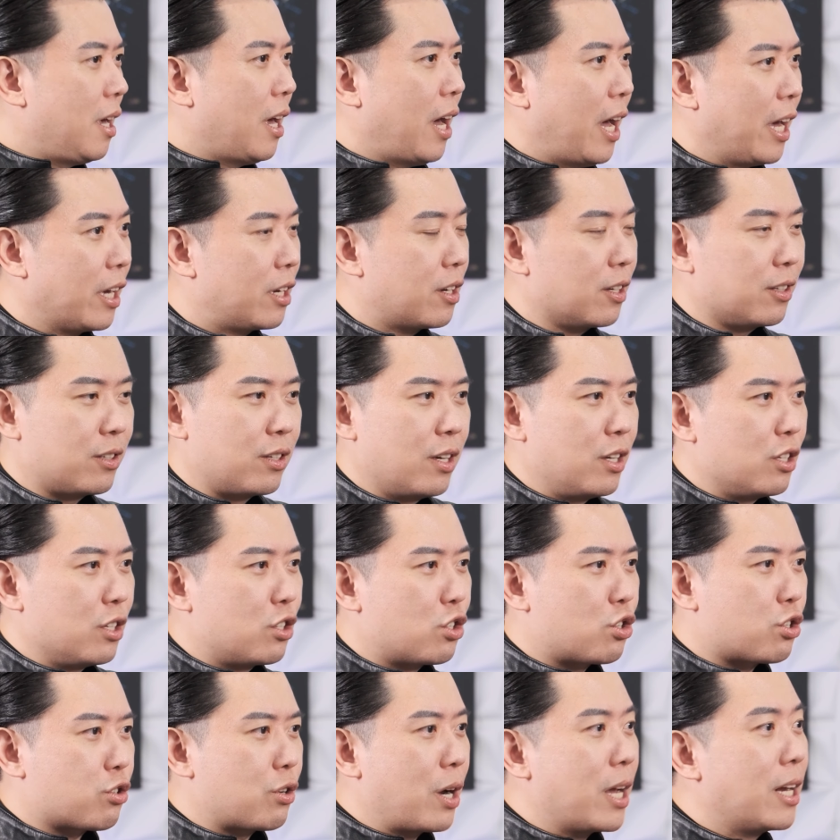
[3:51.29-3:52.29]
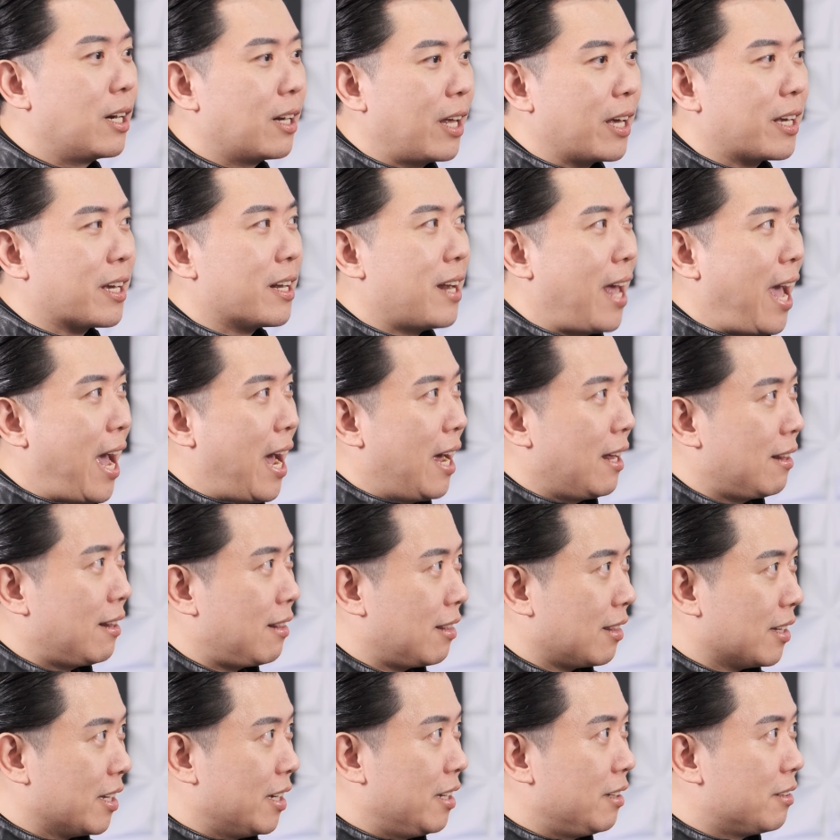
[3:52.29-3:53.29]
I could train like an
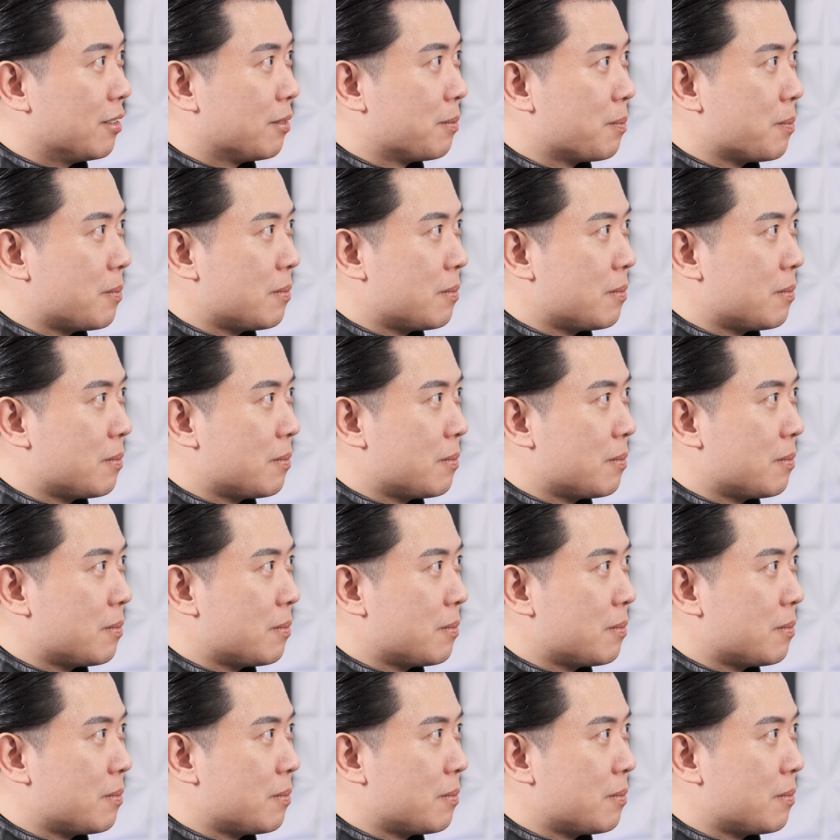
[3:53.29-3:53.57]
athlete